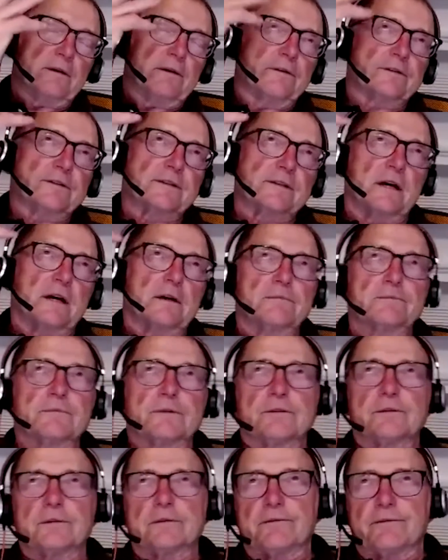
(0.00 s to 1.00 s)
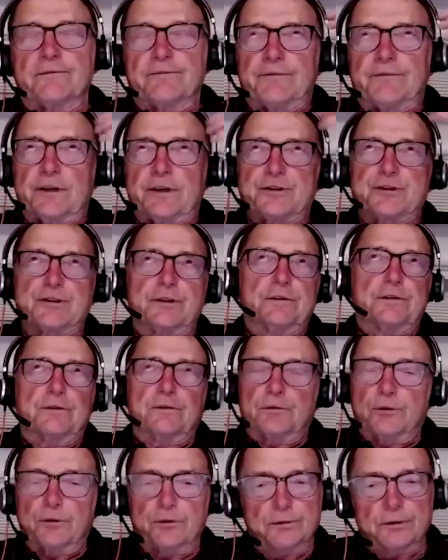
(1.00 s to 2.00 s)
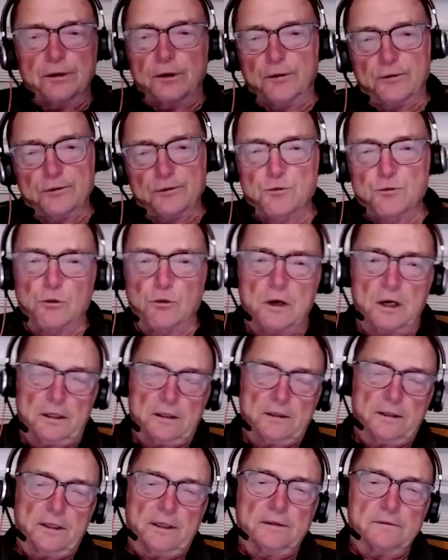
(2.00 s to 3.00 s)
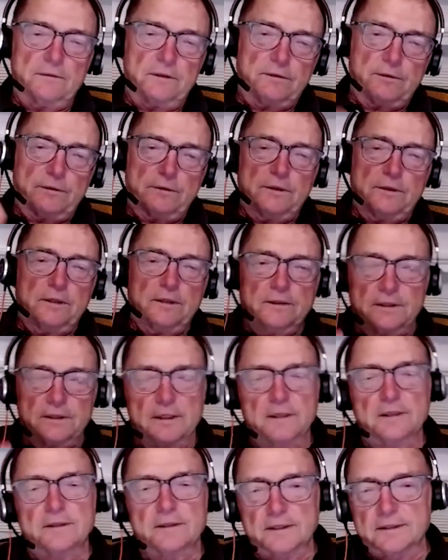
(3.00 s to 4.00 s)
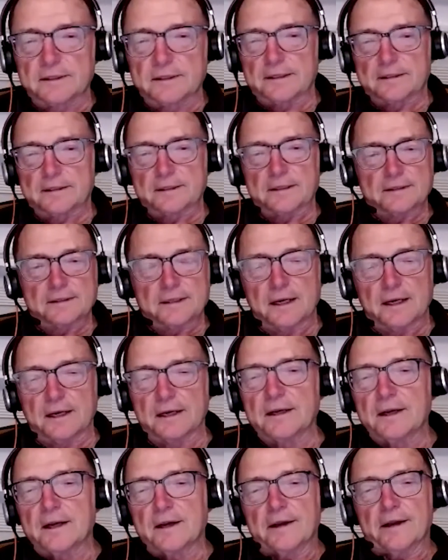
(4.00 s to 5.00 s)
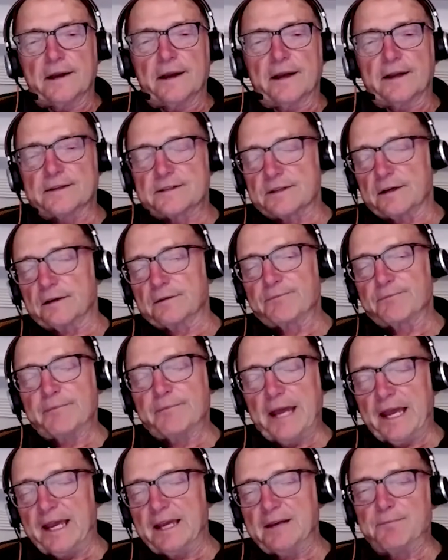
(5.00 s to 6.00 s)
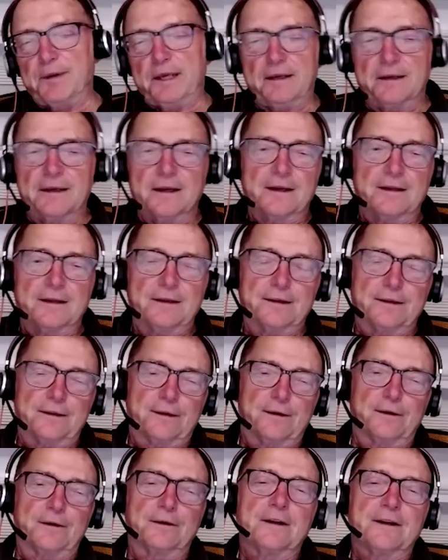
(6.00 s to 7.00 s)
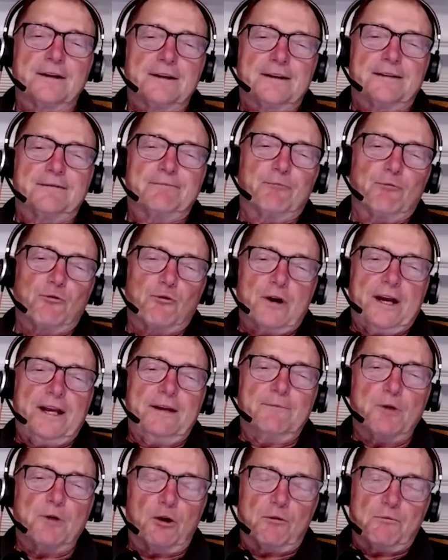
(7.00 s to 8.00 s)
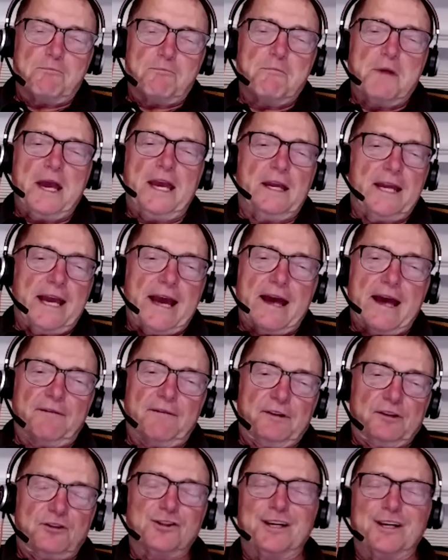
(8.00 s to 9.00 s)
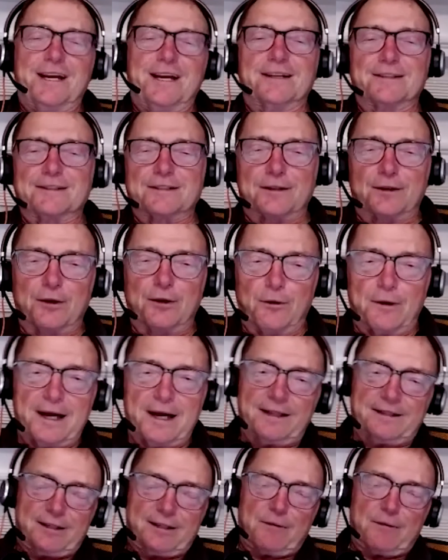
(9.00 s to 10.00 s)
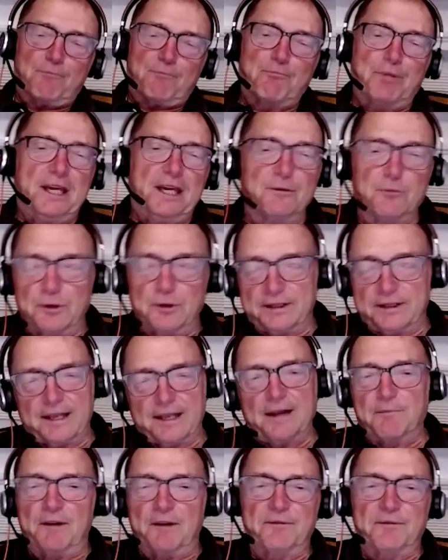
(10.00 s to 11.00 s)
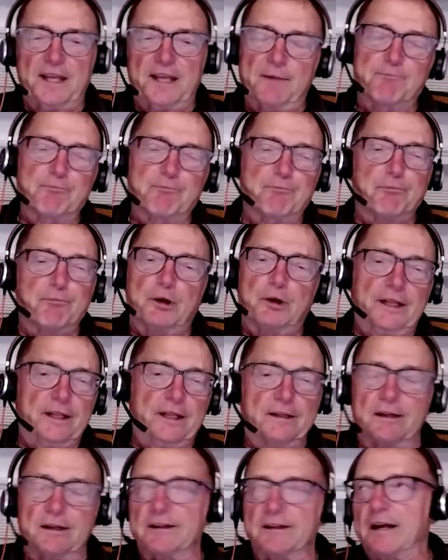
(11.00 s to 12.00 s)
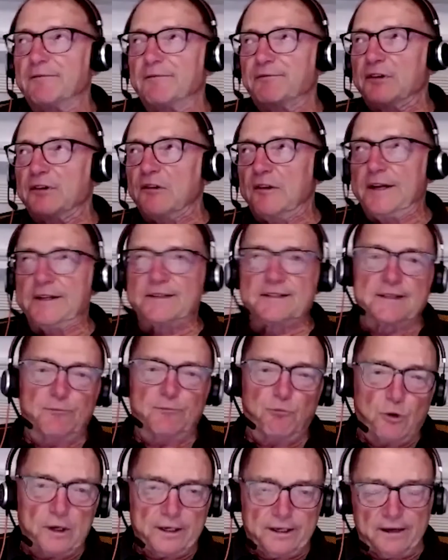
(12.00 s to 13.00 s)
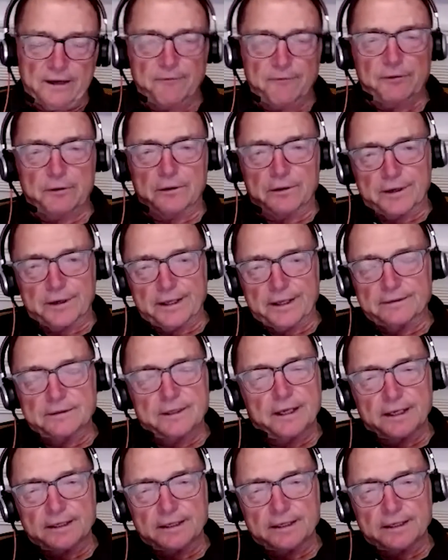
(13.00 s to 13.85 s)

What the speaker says: some vision or who knows what, and da. And so maybe, Waymo may have a chance to go out and compete with them if they put in enough glitz and whatever, and